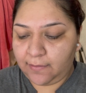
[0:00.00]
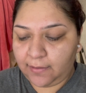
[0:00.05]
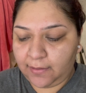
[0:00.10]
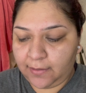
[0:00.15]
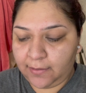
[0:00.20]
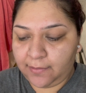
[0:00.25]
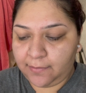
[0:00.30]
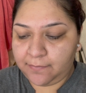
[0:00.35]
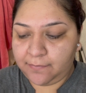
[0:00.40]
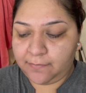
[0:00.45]

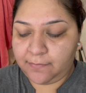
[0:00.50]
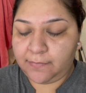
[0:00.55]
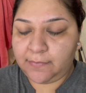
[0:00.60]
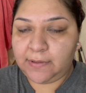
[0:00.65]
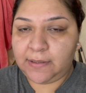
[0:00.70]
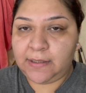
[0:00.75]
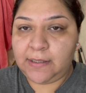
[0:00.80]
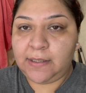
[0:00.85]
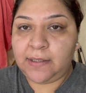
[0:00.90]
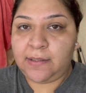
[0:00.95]

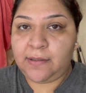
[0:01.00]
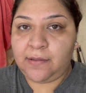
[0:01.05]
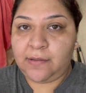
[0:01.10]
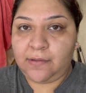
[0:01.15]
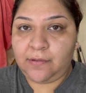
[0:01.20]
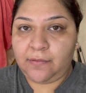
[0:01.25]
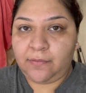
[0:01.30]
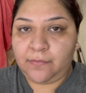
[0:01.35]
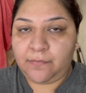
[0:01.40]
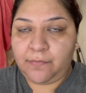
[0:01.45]

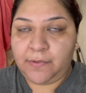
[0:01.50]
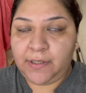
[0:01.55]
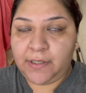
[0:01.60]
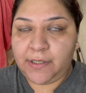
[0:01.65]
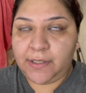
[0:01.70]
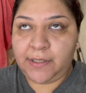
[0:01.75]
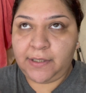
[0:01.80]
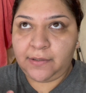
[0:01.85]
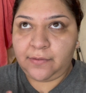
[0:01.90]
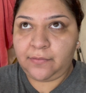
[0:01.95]
We
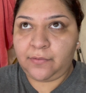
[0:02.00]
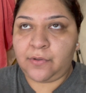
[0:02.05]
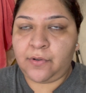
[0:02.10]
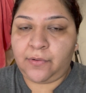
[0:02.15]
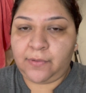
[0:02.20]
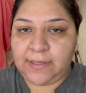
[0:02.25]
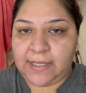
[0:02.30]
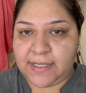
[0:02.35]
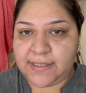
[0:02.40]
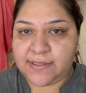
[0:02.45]
couldn't go
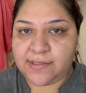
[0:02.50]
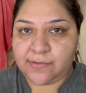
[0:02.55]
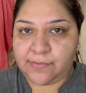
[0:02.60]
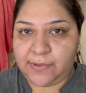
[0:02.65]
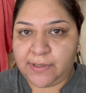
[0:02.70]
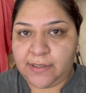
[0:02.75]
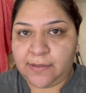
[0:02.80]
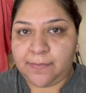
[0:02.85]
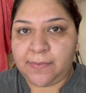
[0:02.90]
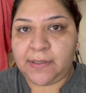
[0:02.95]
last
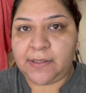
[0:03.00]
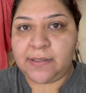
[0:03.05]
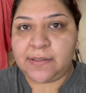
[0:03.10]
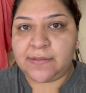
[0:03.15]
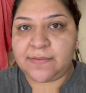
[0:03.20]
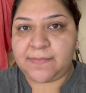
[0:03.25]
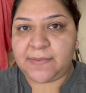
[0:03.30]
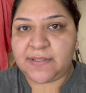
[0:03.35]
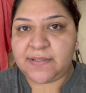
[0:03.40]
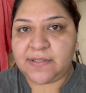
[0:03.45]
week
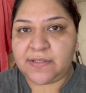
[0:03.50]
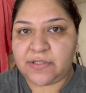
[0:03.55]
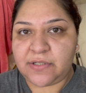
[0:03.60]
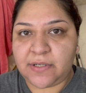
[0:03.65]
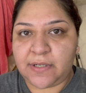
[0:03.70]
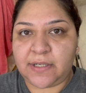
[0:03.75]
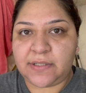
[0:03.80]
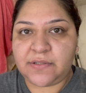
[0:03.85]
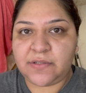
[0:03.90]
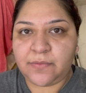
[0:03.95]
because my
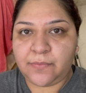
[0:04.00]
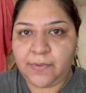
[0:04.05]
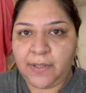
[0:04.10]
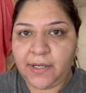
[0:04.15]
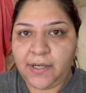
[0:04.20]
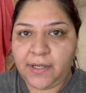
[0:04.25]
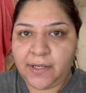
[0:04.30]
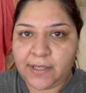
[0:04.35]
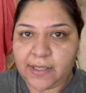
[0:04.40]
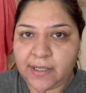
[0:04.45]
sister had to
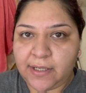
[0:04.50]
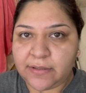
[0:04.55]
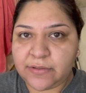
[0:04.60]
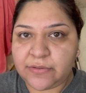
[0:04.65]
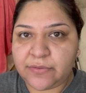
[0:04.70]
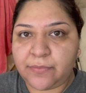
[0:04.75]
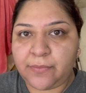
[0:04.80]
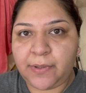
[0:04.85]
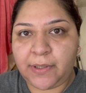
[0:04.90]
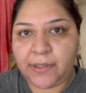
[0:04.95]
work, I had
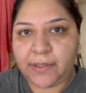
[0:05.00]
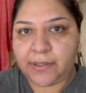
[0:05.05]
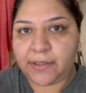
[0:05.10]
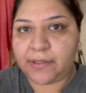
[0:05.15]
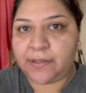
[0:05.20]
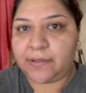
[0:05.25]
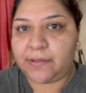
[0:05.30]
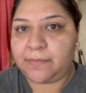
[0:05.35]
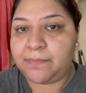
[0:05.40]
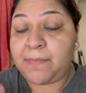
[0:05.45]
to work,
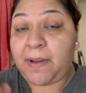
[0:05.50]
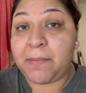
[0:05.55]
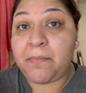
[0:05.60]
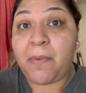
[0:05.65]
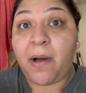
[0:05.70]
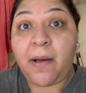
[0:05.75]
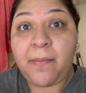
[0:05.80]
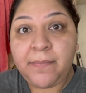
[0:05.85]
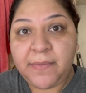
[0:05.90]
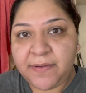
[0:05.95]
and my
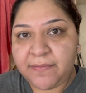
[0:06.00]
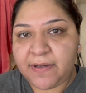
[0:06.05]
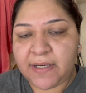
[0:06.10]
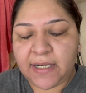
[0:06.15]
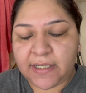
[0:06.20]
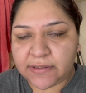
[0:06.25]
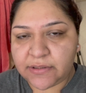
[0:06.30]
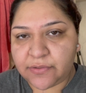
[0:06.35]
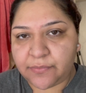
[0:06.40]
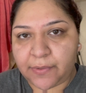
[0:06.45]
mom even
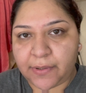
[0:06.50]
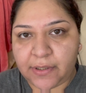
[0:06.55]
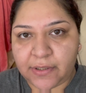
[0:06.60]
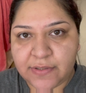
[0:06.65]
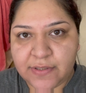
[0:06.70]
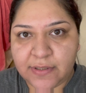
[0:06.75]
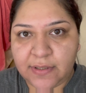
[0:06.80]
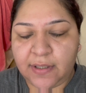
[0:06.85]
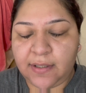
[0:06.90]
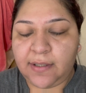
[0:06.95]
had to work on
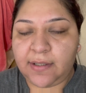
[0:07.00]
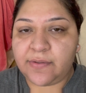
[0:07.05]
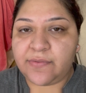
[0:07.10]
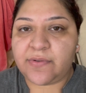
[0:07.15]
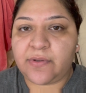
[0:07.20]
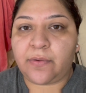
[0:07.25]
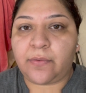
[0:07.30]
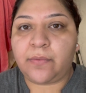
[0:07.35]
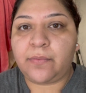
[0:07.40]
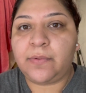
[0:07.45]
Sunday.
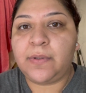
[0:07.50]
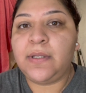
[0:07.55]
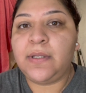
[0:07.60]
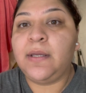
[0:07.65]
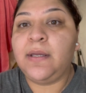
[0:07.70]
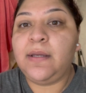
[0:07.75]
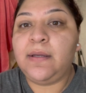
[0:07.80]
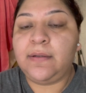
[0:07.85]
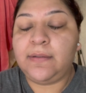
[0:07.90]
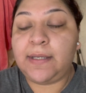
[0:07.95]
So
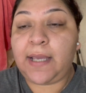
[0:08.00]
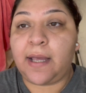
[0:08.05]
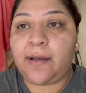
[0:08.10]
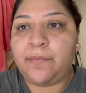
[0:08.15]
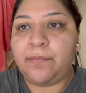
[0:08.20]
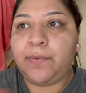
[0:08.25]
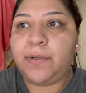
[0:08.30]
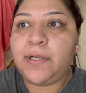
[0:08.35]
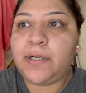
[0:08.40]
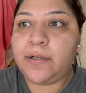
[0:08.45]
yeah,
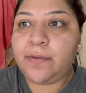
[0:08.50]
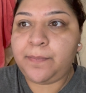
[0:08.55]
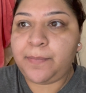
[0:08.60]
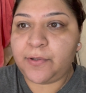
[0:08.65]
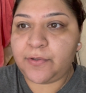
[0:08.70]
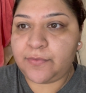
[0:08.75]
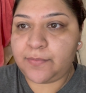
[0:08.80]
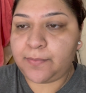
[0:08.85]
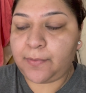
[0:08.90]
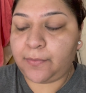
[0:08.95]
we're going to
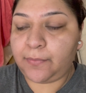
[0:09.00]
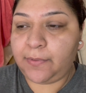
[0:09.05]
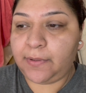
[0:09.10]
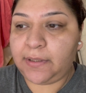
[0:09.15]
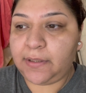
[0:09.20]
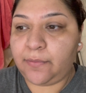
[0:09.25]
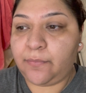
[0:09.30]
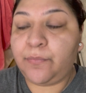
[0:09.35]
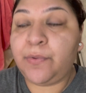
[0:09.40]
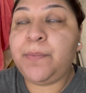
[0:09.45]
postpone
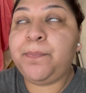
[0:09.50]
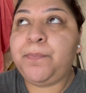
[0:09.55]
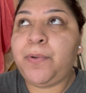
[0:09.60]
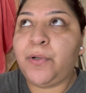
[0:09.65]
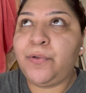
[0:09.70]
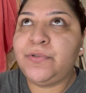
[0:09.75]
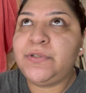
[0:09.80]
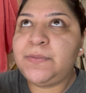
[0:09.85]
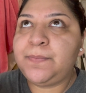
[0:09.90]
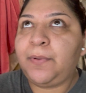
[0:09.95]
it. We
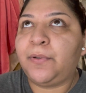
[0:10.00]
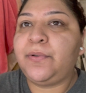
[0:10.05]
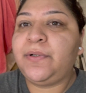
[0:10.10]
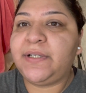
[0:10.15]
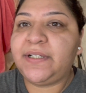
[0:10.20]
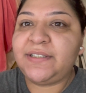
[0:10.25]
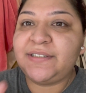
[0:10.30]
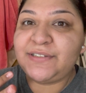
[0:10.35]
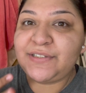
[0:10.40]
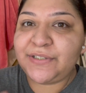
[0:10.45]
postponed
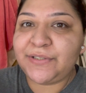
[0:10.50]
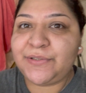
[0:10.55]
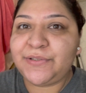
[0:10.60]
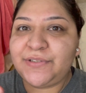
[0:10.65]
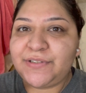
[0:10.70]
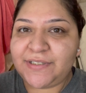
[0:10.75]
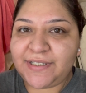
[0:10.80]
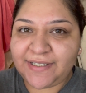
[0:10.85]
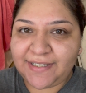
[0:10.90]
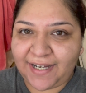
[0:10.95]
it to
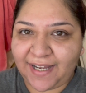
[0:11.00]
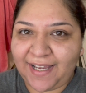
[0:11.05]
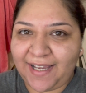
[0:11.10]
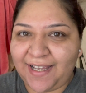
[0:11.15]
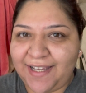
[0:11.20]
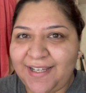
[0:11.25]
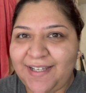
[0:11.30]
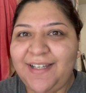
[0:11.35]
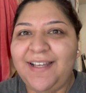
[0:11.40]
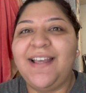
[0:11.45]

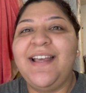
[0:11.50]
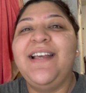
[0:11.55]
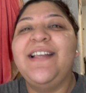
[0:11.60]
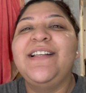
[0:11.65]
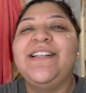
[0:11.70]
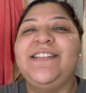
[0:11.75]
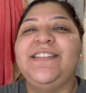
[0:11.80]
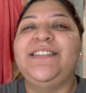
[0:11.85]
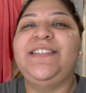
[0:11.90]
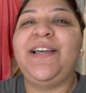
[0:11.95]
today.
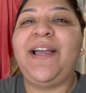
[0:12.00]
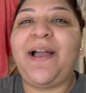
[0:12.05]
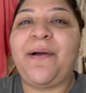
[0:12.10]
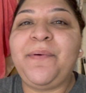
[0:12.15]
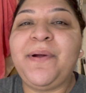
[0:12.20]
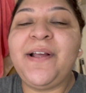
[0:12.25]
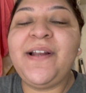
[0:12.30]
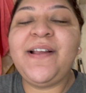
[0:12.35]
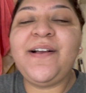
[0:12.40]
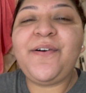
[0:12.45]
So yeah,
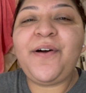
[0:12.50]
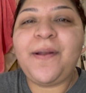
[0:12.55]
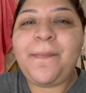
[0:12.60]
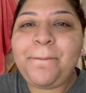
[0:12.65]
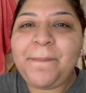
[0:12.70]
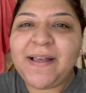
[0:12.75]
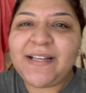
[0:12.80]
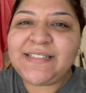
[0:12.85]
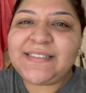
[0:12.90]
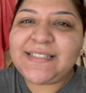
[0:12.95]
we're gonna go to
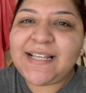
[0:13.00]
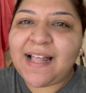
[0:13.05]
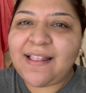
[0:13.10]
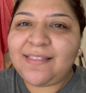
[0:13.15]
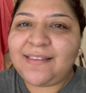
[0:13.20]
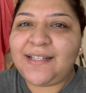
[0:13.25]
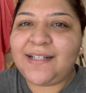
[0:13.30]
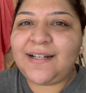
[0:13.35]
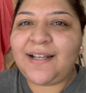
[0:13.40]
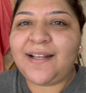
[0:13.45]

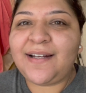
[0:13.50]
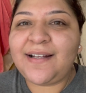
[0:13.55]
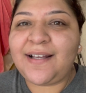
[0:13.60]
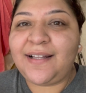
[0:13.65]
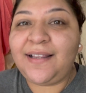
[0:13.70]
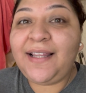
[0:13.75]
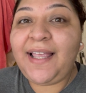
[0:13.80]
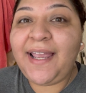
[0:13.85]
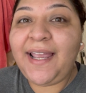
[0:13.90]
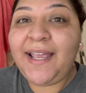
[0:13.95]
Pescantina in
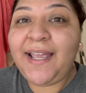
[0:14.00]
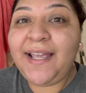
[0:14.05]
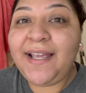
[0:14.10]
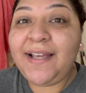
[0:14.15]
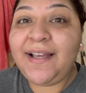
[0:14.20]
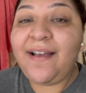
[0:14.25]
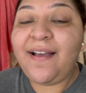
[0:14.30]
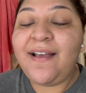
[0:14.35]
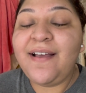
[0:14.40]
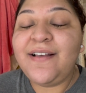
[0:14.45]

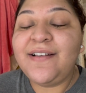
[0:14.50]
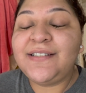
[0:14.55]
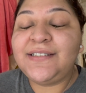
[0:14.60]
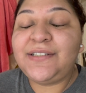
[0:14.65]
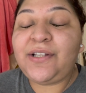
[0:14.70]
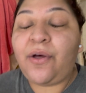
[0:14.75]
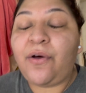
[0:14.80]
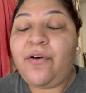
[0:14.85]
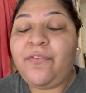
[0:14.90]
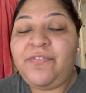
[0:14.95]
LA.
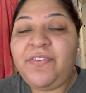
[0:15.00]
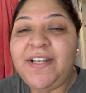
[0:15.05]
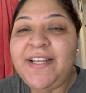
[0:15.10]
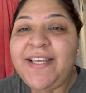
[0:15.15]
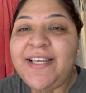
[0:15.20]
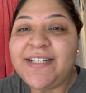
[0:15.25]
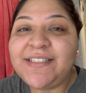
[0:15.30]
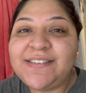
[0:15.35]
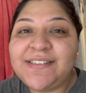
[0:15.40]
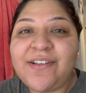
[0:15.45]
So hopefully
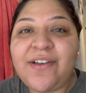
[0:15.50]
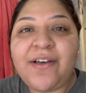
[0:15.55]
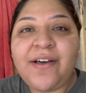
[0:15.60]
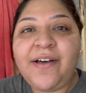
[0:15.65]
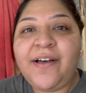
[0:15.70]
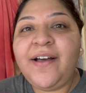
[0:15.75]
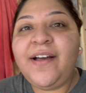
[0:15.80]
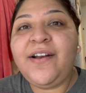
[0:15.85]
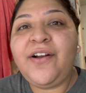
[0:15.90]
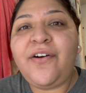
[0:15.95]
it's
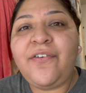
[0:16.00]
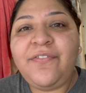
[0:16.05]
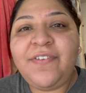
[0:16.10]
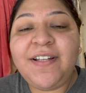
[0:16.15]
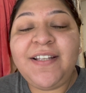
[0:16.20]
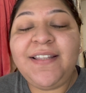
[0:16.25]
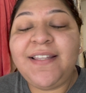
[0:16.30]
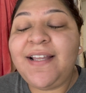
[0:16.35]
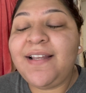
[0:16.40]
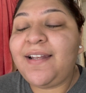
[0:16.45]
good.
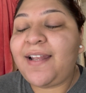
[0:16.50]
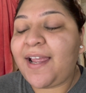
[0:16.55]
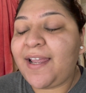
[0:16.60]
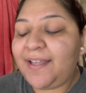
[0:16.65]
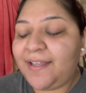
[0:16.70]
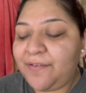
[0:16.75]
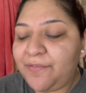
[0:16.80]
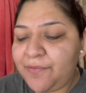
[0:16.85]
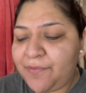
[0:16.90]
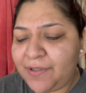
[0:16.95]
Hopefully they like
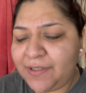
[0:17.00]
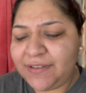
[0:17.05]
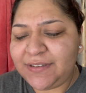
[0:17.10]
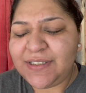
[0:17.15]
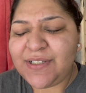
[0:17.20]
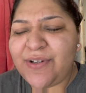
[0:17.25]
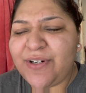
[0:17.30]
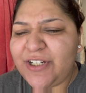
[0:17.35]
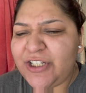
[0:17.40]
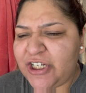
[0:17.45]
it. We wanted to
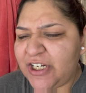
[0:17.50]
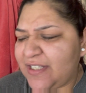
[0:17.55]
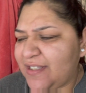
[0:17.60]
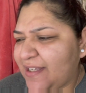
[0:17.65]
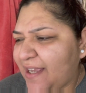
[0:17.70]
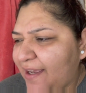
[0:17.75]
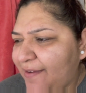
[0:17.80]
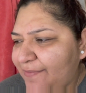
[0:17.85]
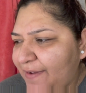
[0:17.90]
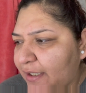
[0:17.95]
go to
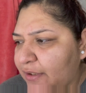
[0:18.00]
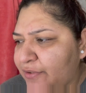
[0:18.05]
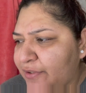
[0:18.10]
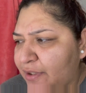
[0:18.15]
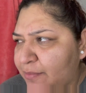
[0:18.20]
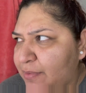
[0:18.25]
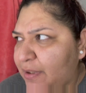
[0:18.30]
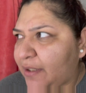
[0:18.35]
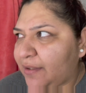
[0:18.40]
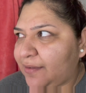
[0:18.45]
Cheesecake Factory.
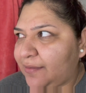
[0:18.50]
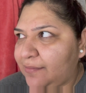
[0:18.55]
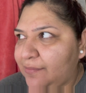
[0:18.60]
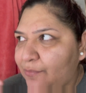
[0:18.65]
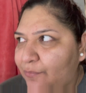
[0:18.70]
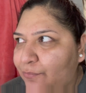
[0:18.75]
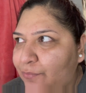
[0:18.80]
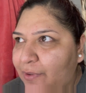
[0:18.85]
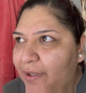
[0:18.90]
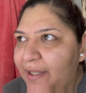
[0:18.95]
I'm like,
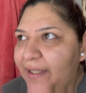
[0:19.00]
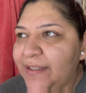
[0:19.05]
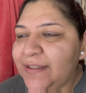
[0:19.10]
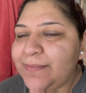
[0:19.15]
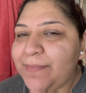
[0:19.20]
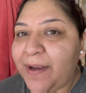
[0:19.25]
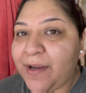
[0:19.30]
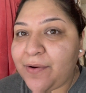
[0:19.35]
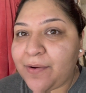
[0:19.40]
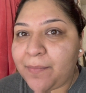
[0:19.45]
what is
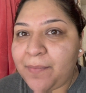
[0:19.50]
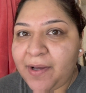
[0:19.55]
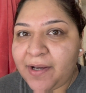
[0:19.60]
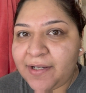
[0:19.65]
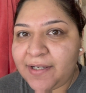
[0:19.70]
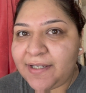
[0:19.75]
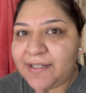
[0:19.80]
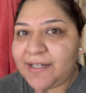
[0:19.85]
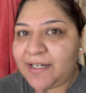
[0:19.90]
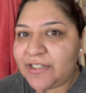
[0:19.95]
my grandma
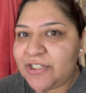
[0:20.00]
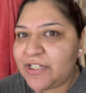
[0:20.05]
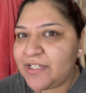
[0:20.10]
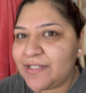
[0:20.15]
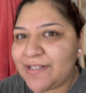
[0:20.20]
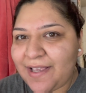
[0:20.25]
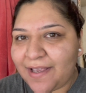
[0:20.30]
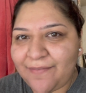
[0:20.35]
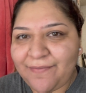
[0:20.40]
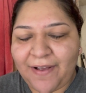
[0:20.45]
gonna eat at
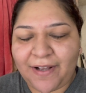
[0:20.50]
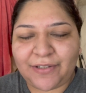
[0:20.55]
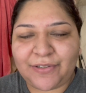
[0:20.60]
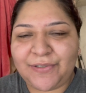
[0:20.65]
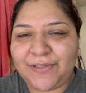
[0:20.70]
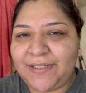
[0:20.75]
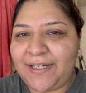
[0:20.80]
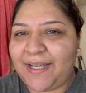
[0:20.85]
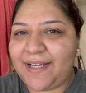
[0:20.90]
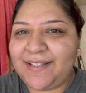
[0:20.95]
Cheesecake
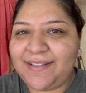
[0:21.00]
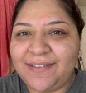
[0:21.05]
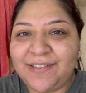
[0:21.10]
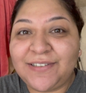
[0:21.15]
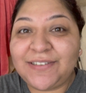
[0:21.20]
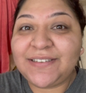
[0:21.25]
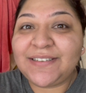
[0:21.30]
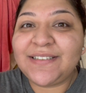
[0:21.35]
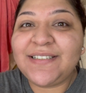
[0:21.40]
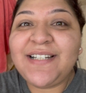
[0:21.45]
Factory? Like,
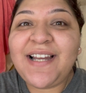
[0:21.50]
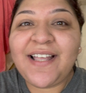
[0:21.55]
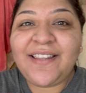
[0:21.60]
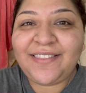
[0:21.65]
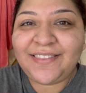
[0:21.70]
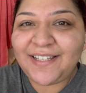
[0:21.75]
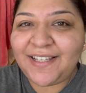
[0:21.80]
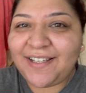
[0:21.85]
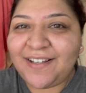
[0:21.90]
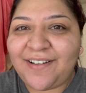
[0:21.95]
there's
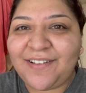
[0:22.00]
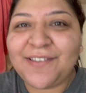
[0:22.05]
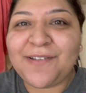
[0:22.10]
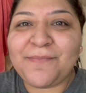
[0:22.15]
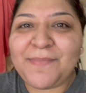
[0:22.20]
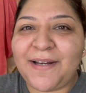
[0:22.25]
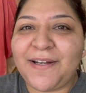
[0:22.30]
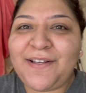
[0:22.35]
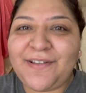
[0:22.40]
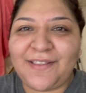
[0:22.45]
nothing on the
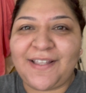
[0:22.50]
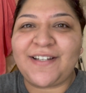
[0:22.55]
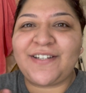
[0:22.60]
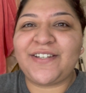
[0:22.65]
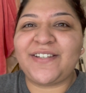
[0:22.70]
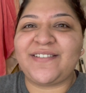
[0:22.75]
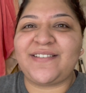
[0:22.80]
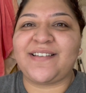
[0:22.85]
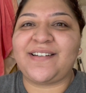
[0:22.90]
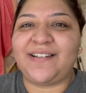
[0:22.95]
menu that
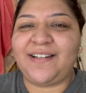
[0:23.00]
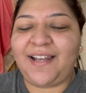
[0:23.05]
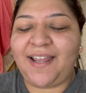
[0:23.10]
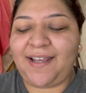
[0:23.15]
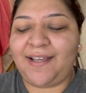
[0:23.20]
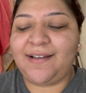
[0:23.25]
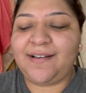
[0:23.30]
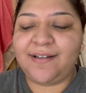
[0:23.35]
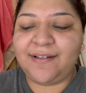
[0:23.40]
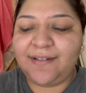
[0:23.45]
she's gonna
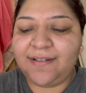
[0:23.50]
like.